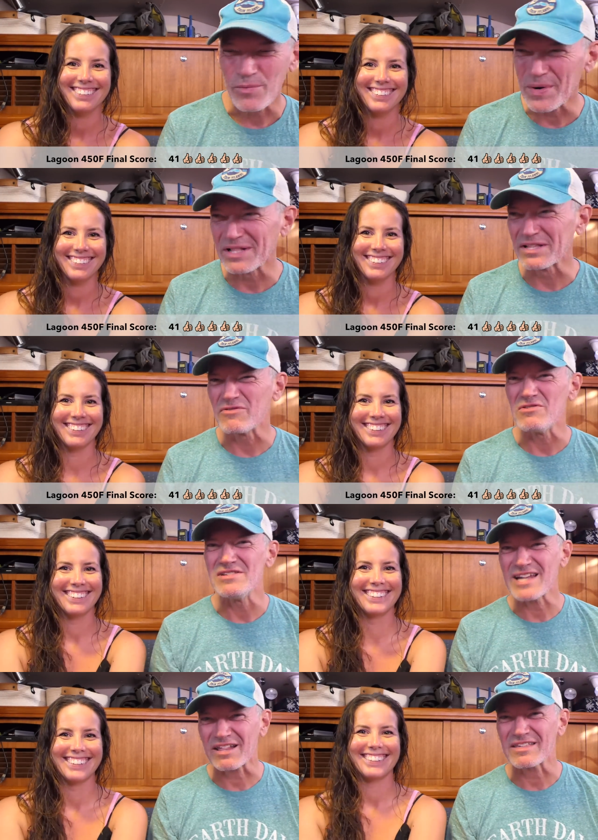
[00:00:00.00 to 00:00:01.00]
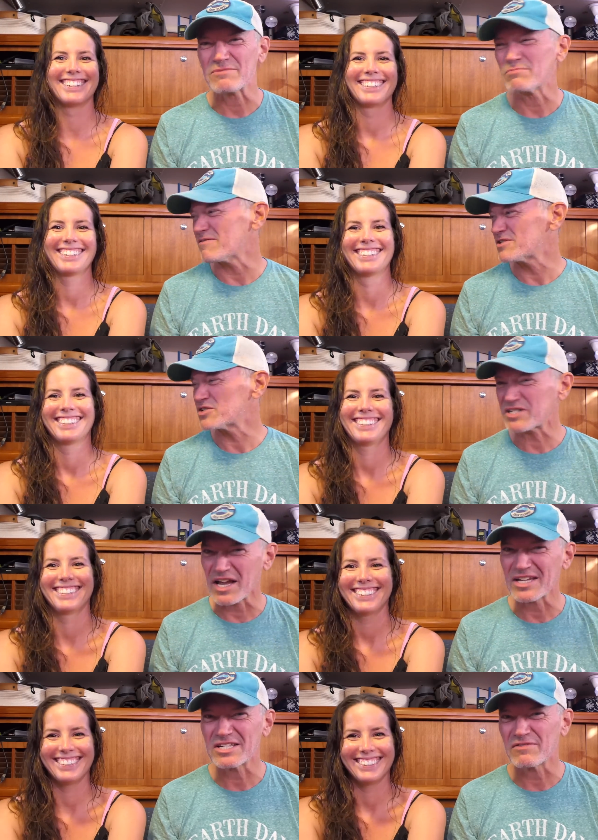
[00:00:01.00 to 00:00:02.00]
Speaker 1: We deliver nothing but
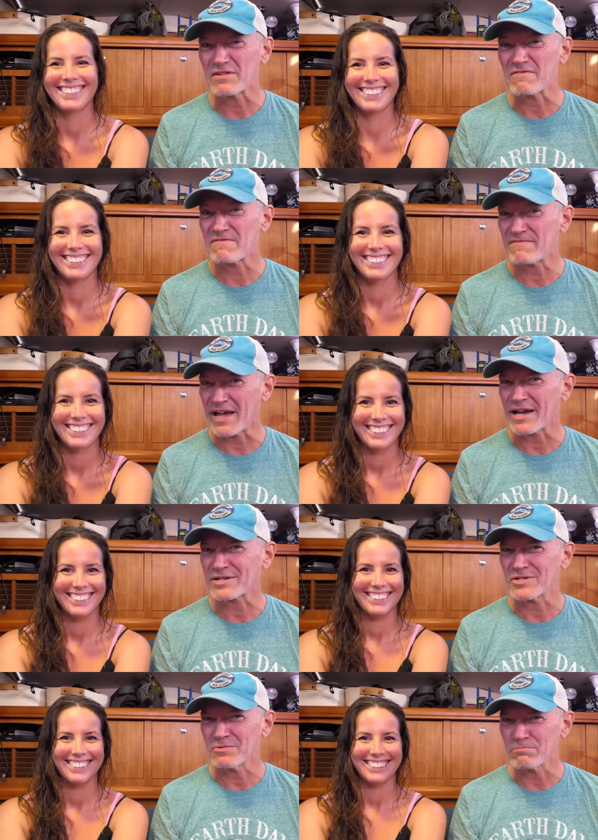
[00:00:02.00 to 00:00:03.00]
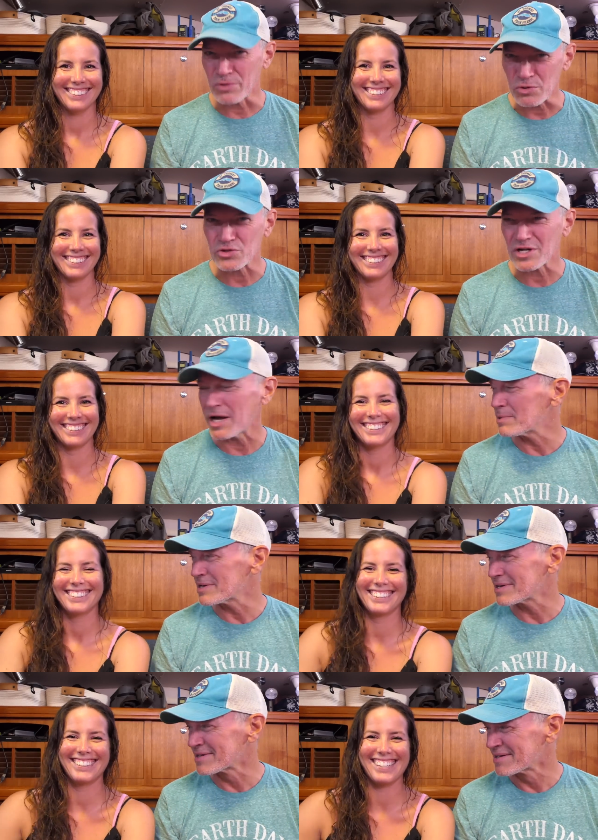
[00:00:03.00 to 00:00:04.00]
scientific facts on boat
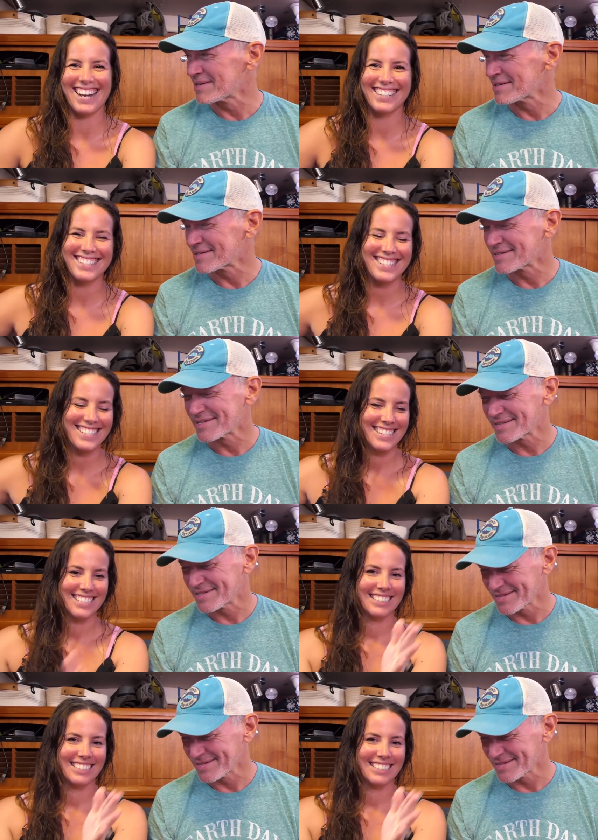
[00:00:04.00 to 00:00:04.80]
shopping. Yes.